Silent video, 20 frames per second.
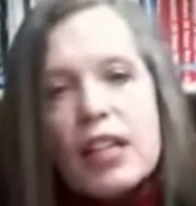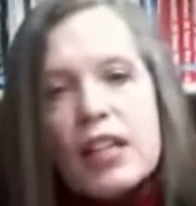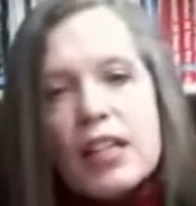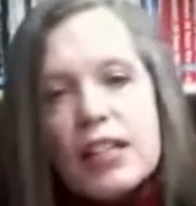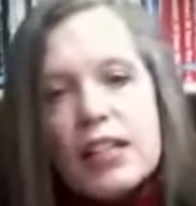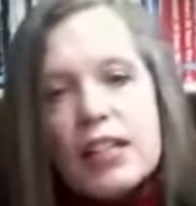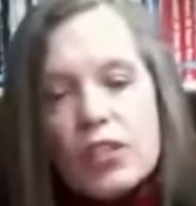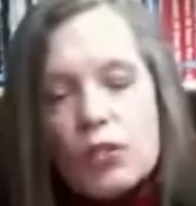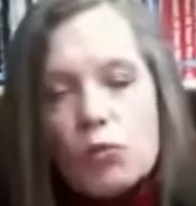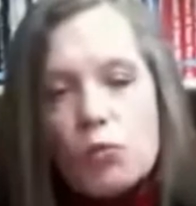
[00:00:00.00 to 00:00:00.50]

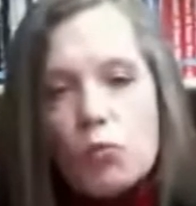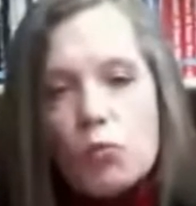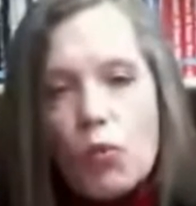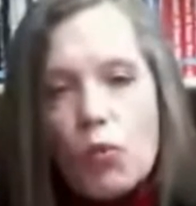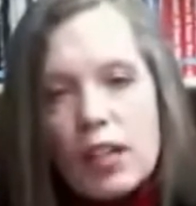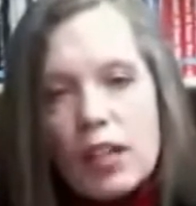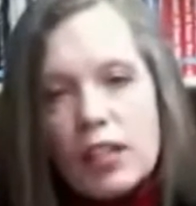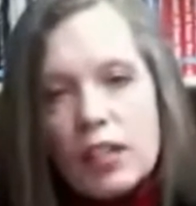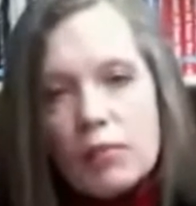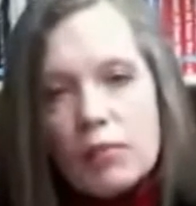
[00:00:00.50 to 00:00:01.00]
This is
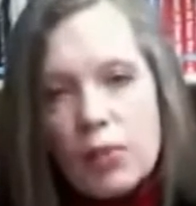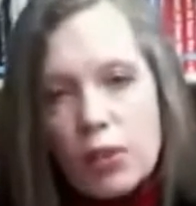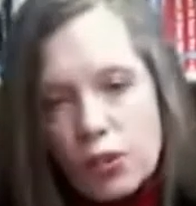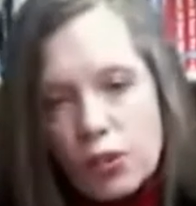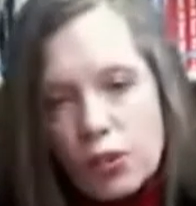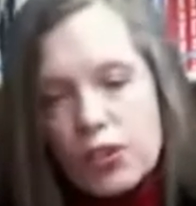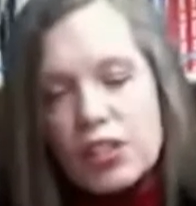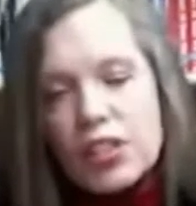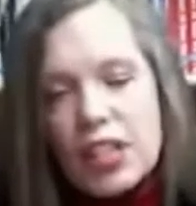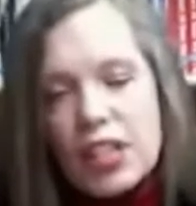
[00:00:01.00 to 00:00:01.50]
one component. So
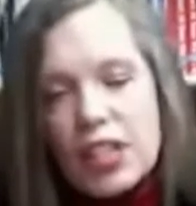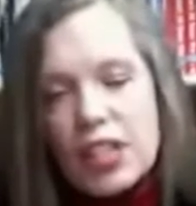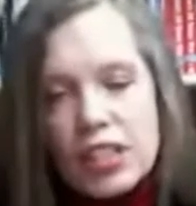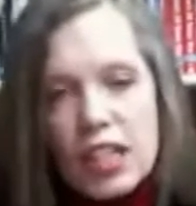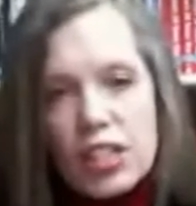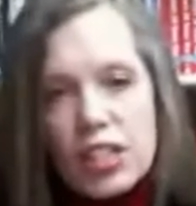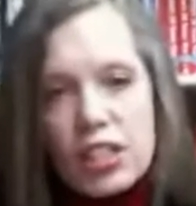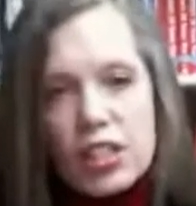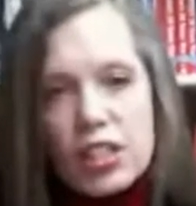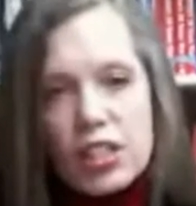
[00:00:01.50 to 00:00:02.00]
this
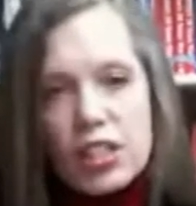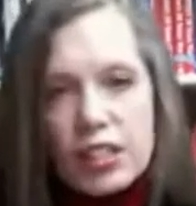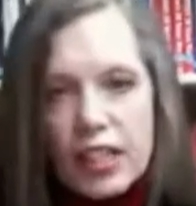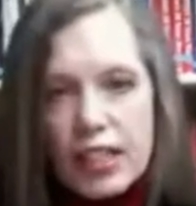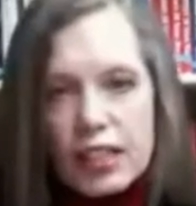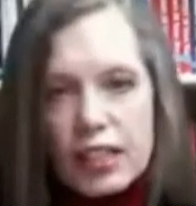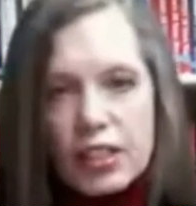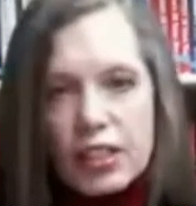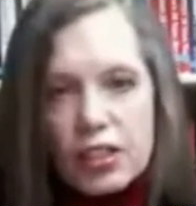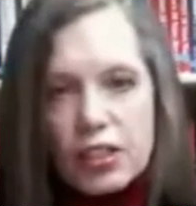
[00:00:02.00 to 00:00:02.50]
education
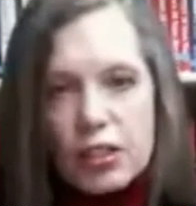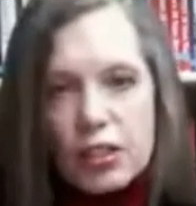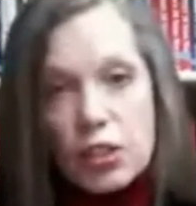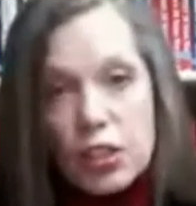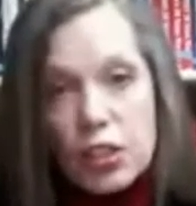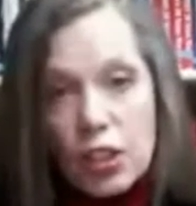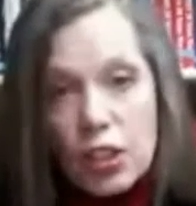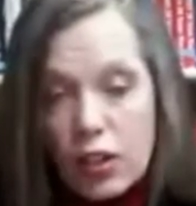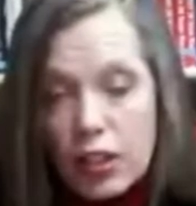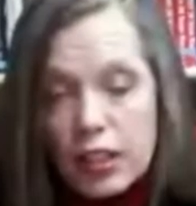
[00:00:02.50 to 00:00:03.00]
data system,
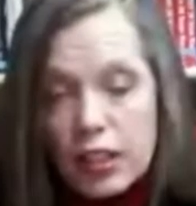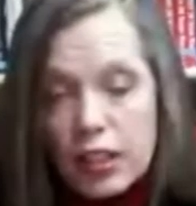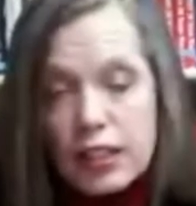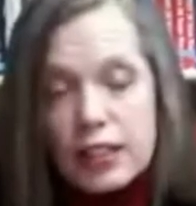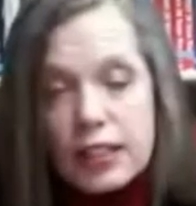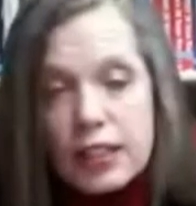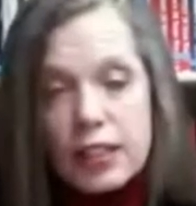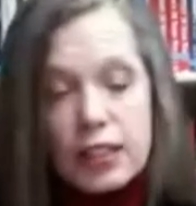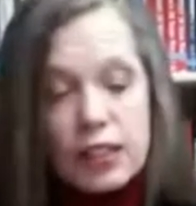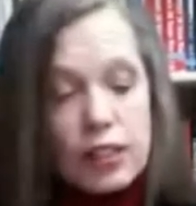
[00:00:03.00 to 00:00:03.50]
which already
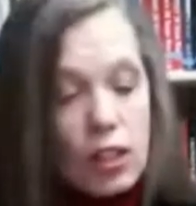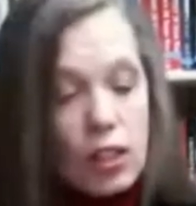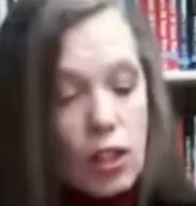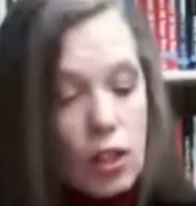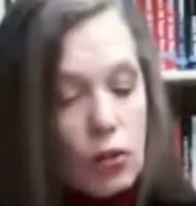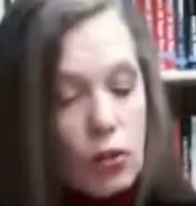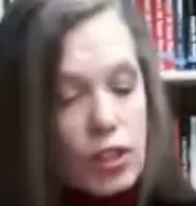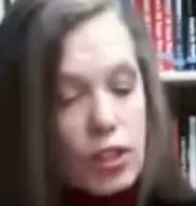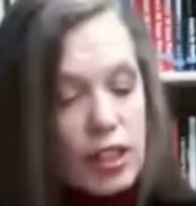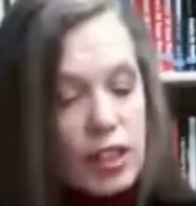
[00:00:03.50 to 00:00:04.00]
exists,
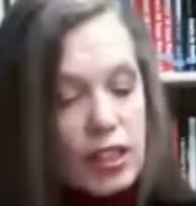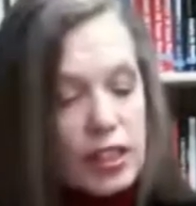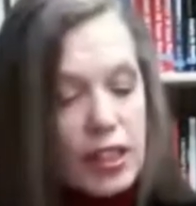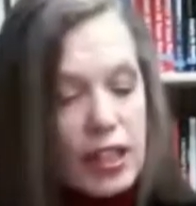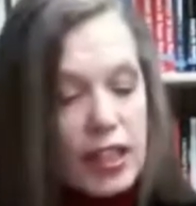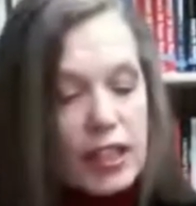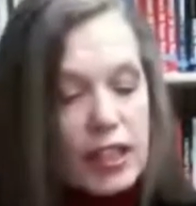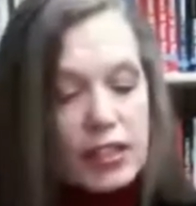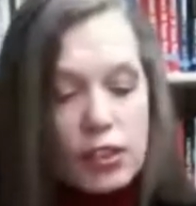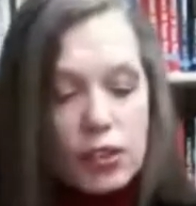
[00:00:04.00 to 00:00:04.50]
which
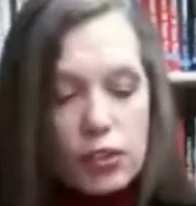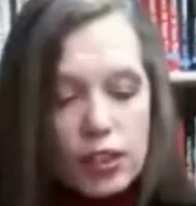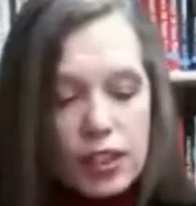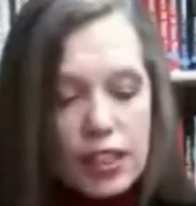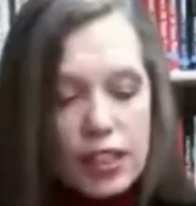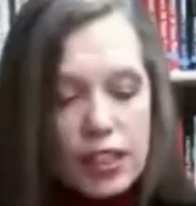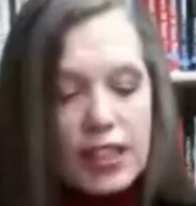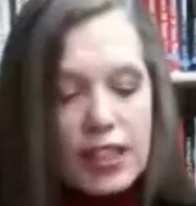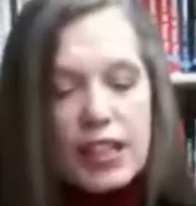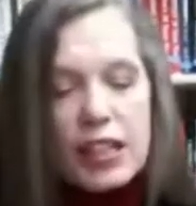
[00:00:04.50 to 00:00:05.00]
contains a
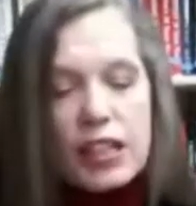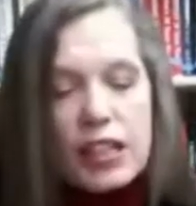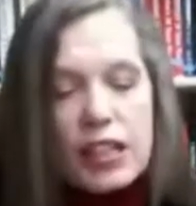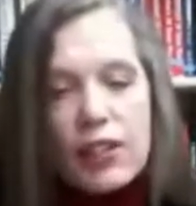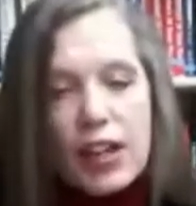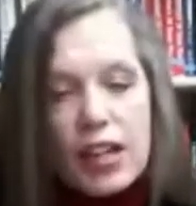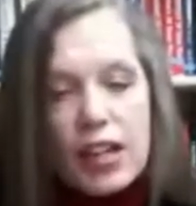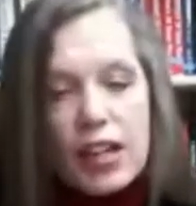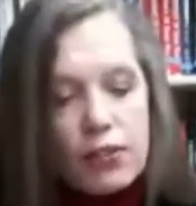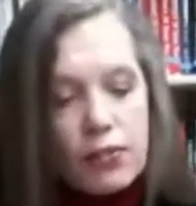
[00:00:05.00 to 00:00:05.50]
unique
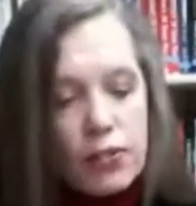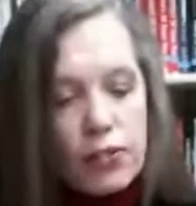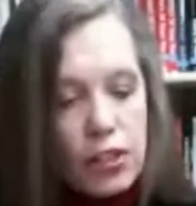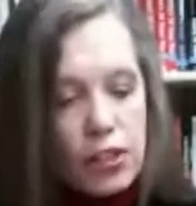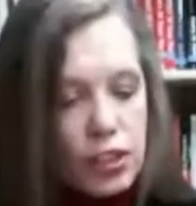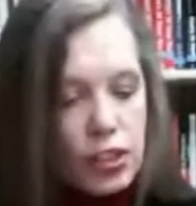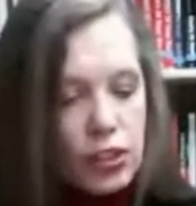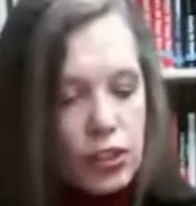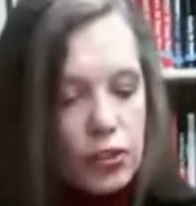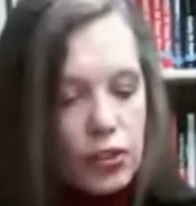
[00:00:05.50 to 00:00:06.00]
identifier for
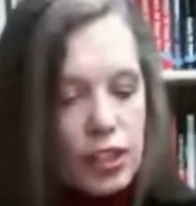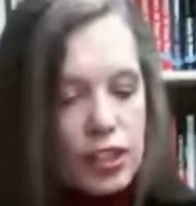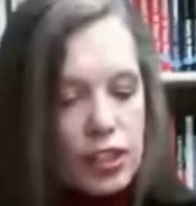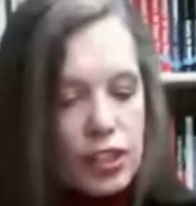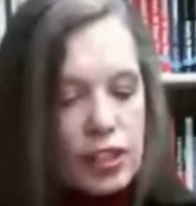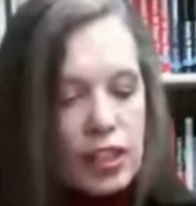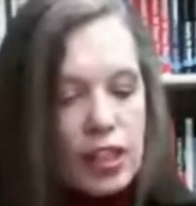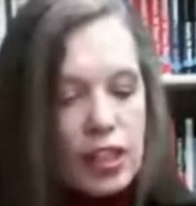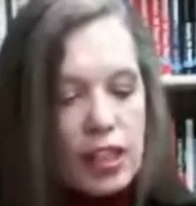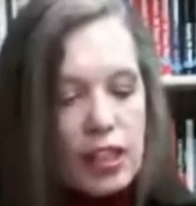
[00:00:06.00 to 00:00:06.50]
children,
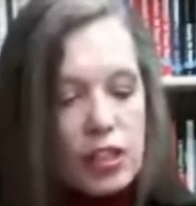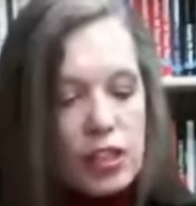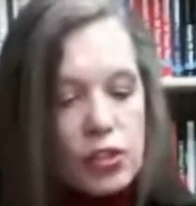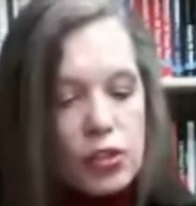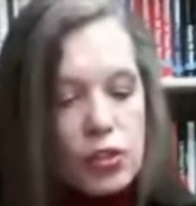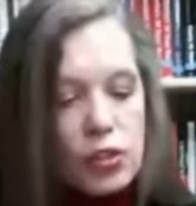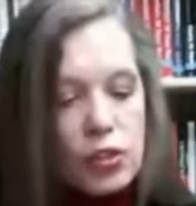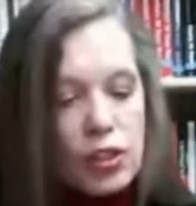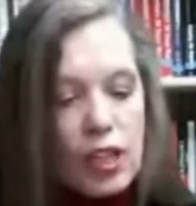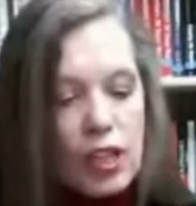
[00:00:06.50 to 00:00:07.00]

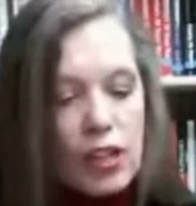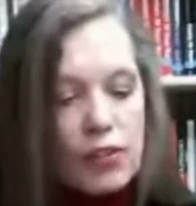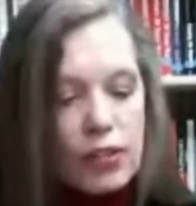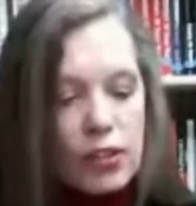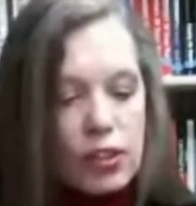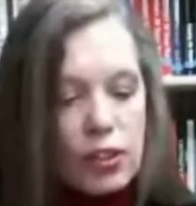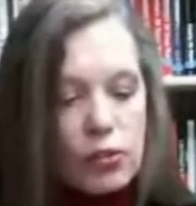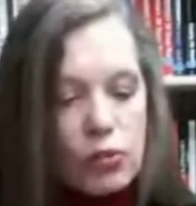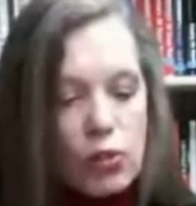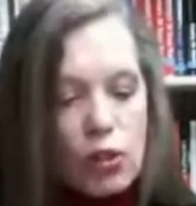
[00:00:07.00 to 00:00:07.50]
student
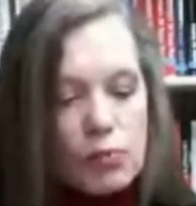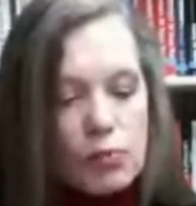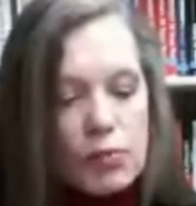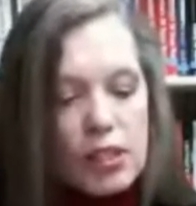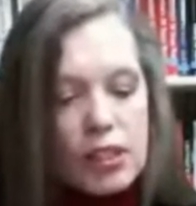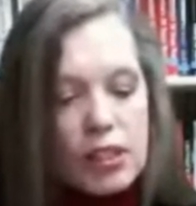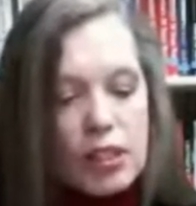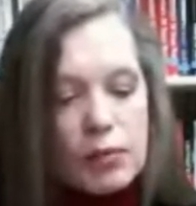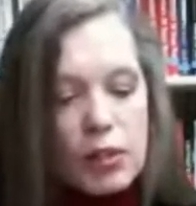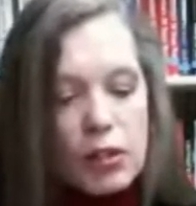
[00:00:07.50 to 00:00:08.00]
level
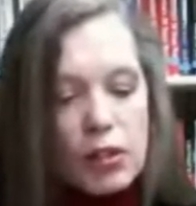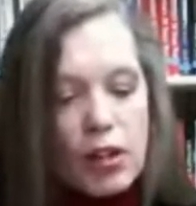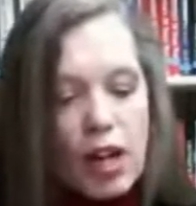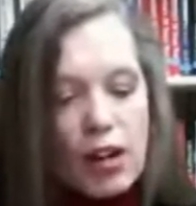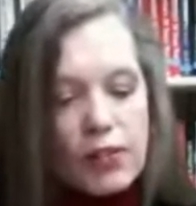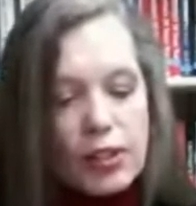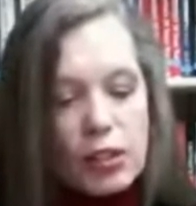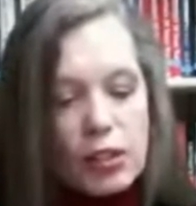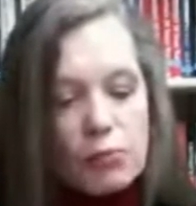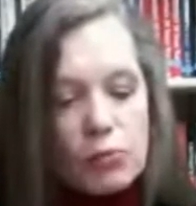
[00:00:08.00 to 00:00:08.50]
enrollment,
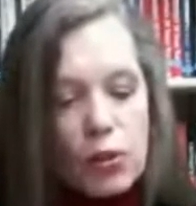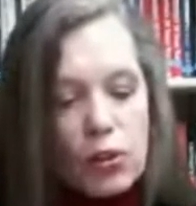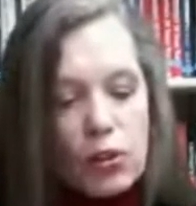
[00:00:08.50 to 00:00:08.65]
demographic, and